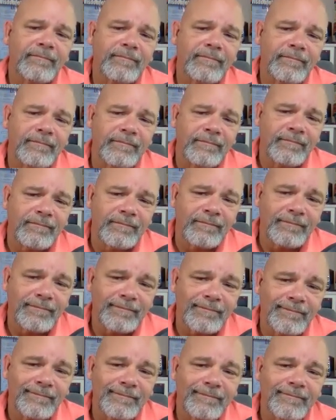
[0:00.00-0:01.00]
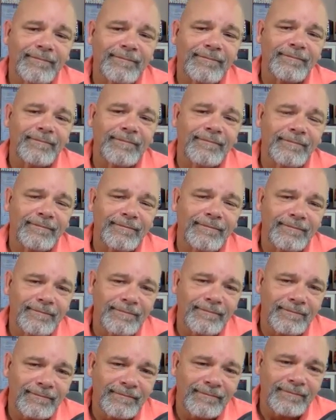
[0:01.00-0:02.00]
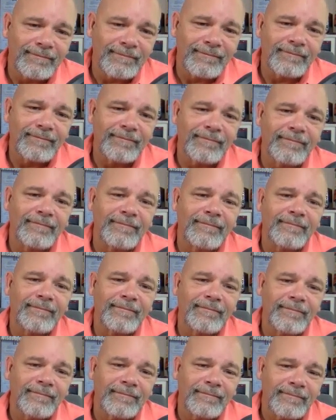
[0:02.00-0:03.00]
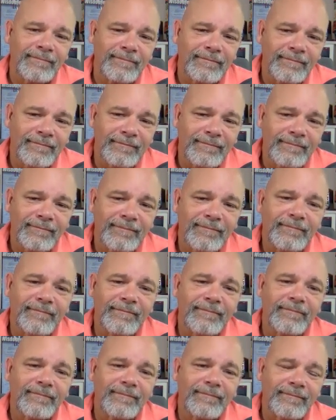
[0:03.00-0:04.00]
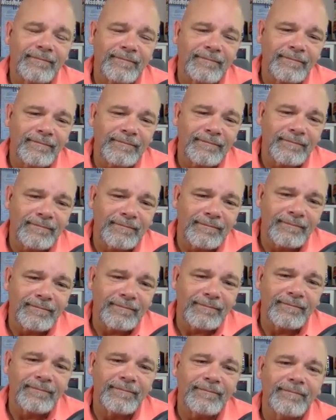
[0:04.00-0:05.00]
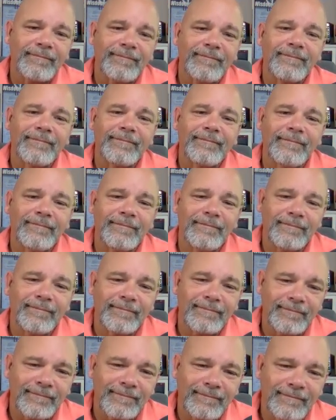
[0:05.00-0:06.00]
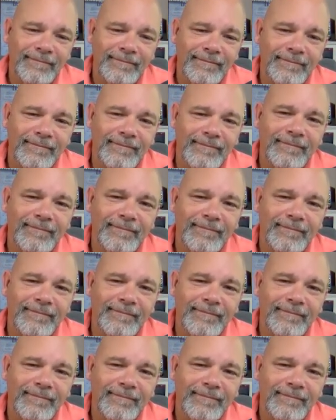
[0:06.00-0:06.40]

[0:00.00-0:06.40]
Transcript: No words are spoken by the person on screen.